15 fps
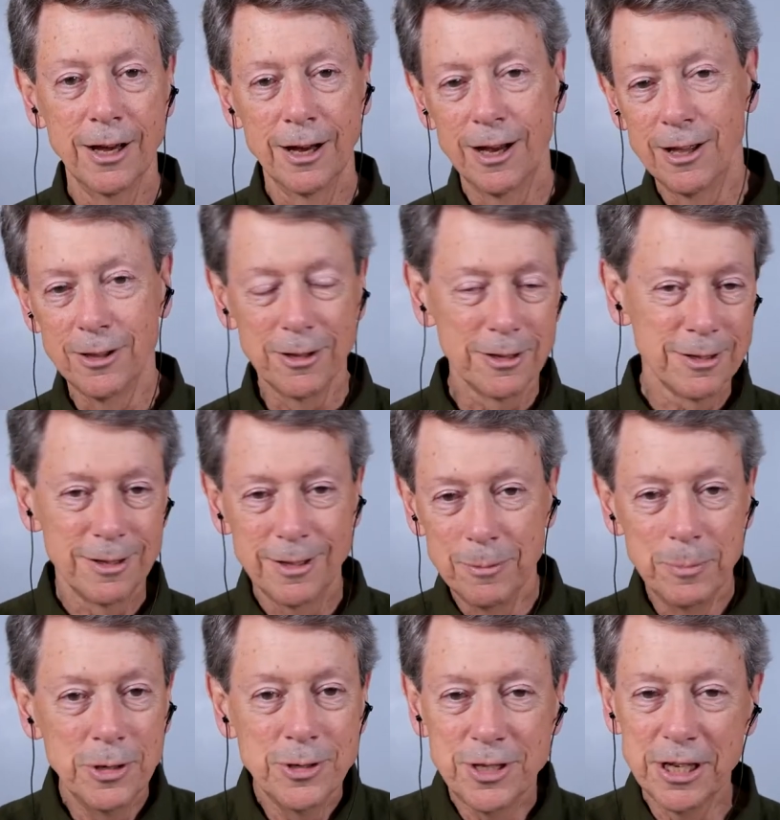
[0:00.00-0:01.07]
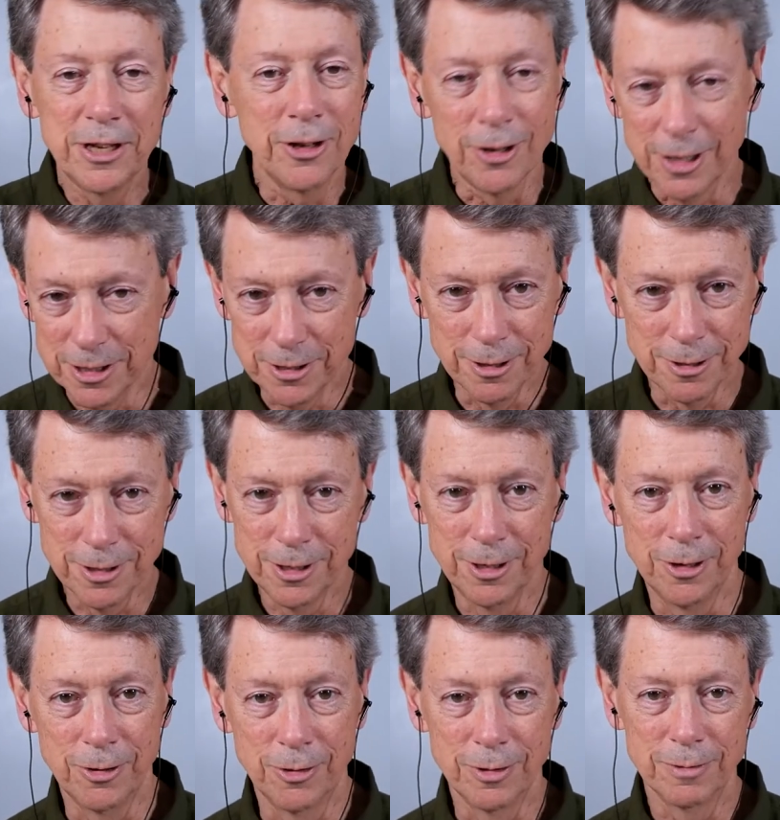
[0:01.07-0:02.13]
Uh, the music you listen to.